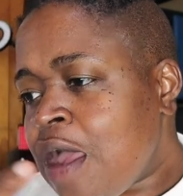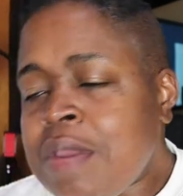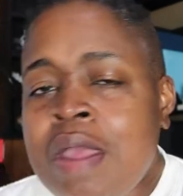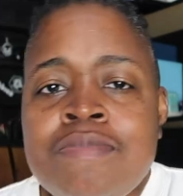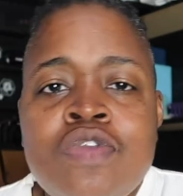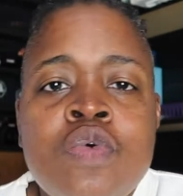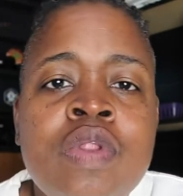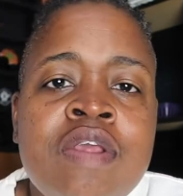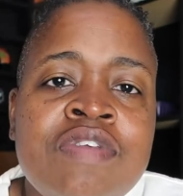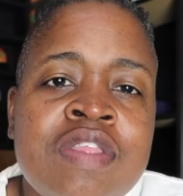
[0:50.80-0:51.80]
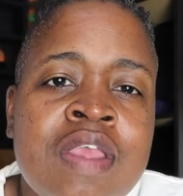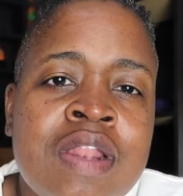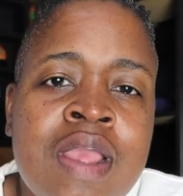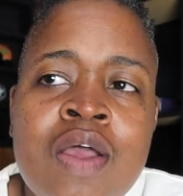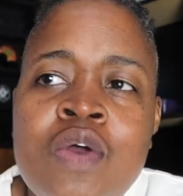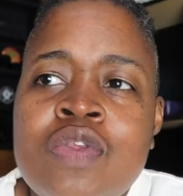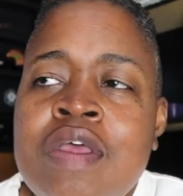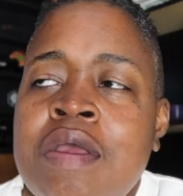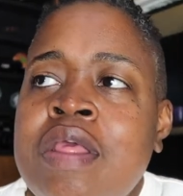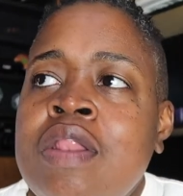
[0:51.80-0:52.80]
I mean, I'm doing everything now. It's,
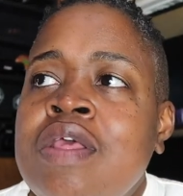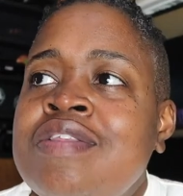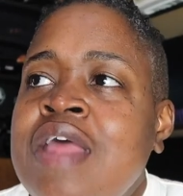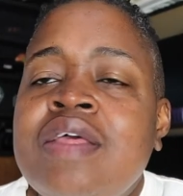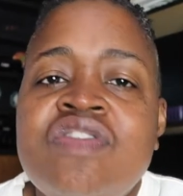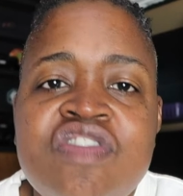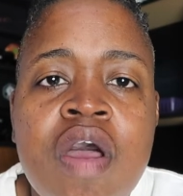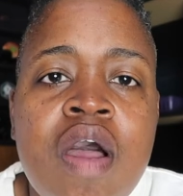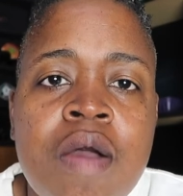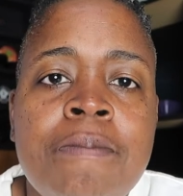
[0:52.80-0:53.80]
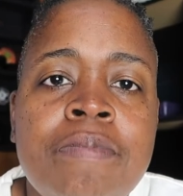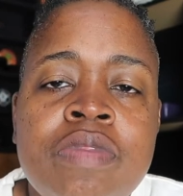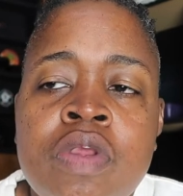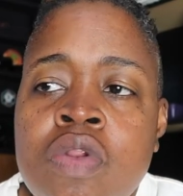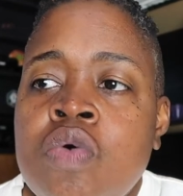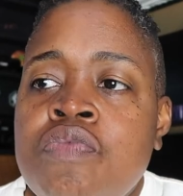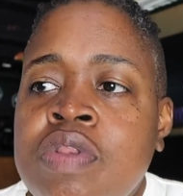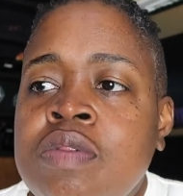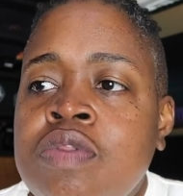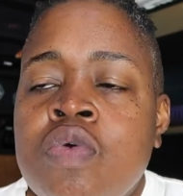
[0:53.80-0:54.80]
it's not a job, you know,
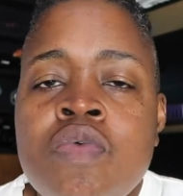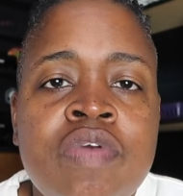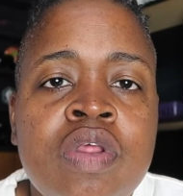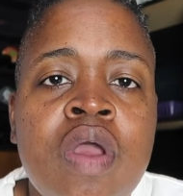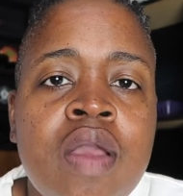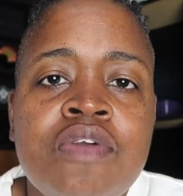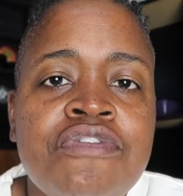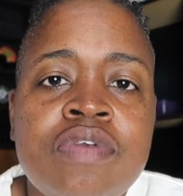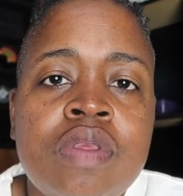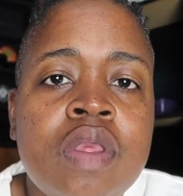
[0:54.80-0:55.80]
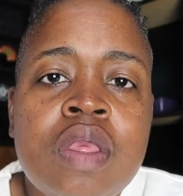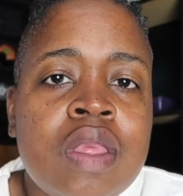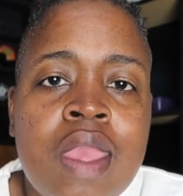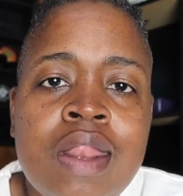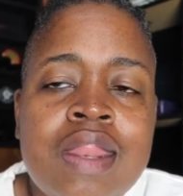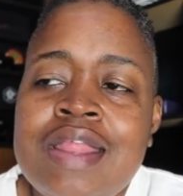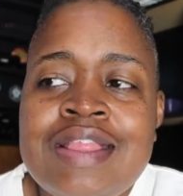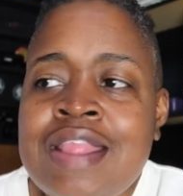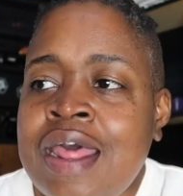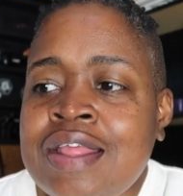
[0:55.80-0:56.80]
video, doing videography, edit,
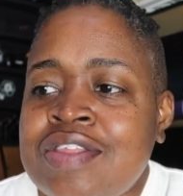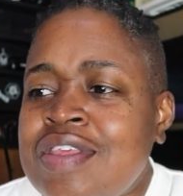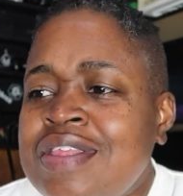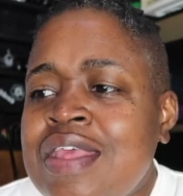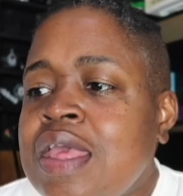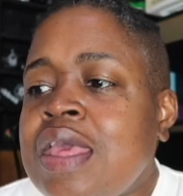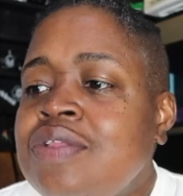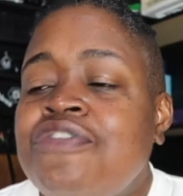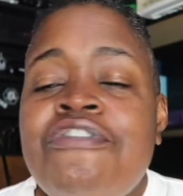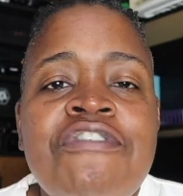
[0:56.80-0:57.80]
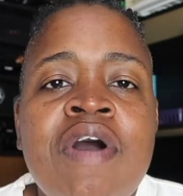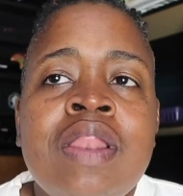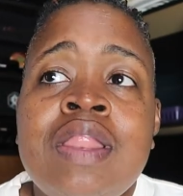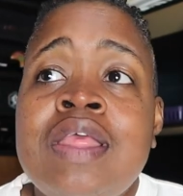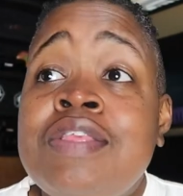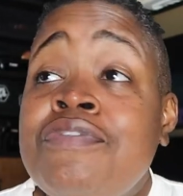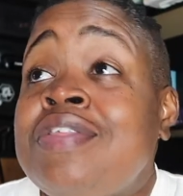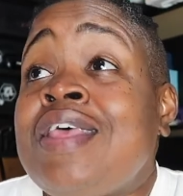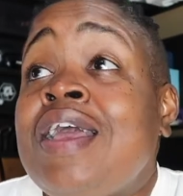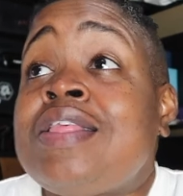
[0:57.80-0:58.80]
it's not a, it's, it's fun. It's,
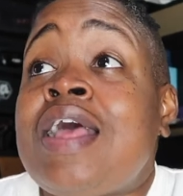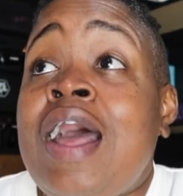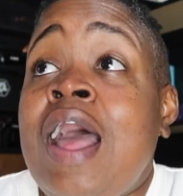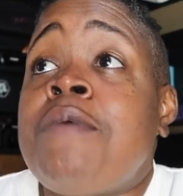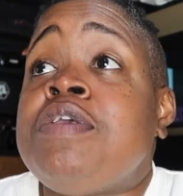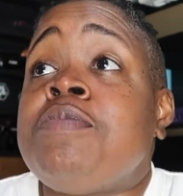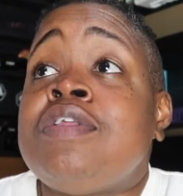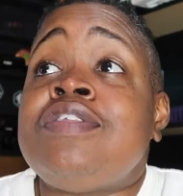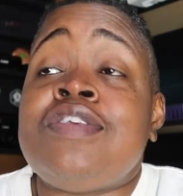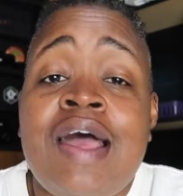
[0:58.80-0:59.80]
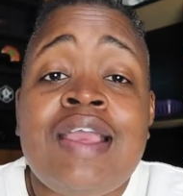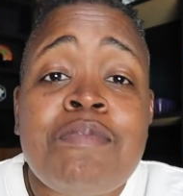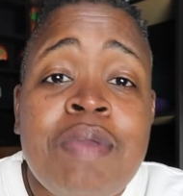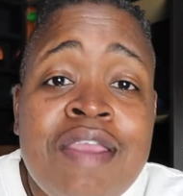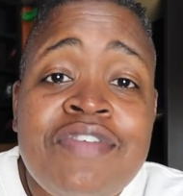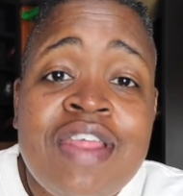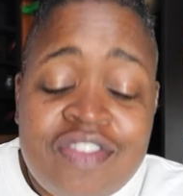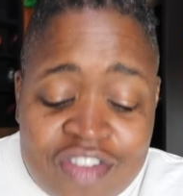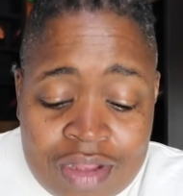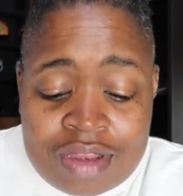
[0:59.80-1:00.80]
it's like, it's a hobby, but I get paid for
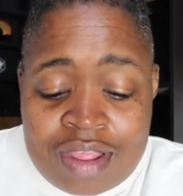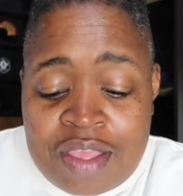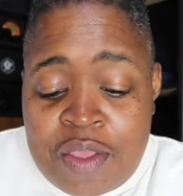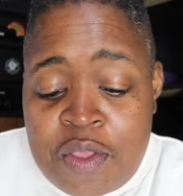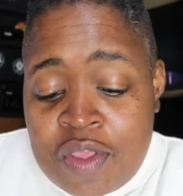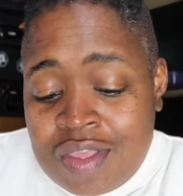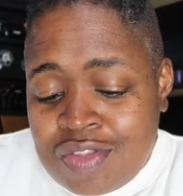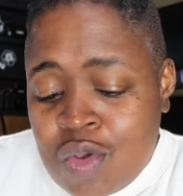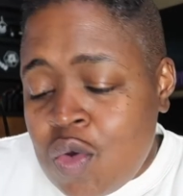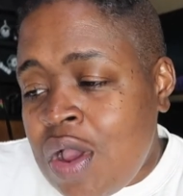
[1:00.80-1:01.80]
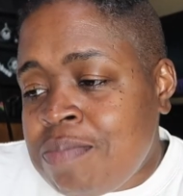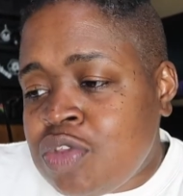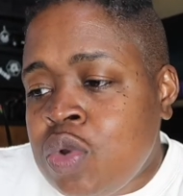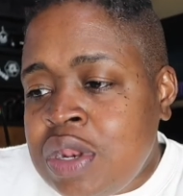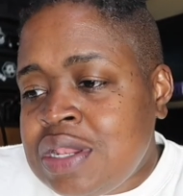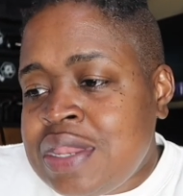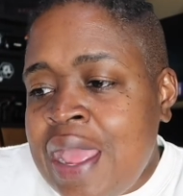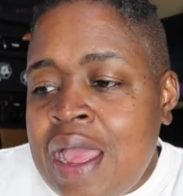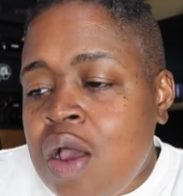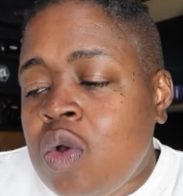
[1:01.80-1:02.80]
that shit. So I'm doing it
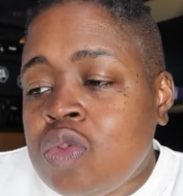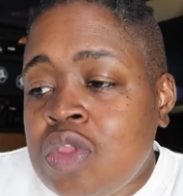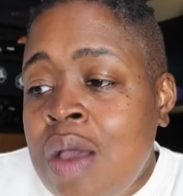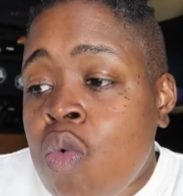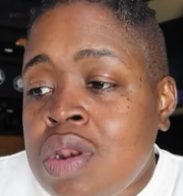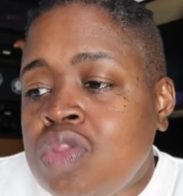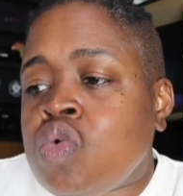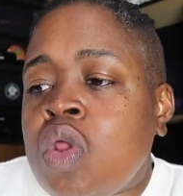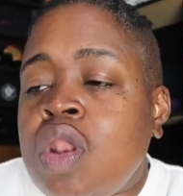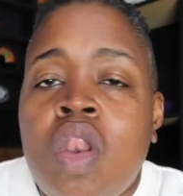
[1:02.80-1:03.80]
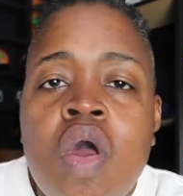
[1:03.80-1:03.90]
now. I want to do it on a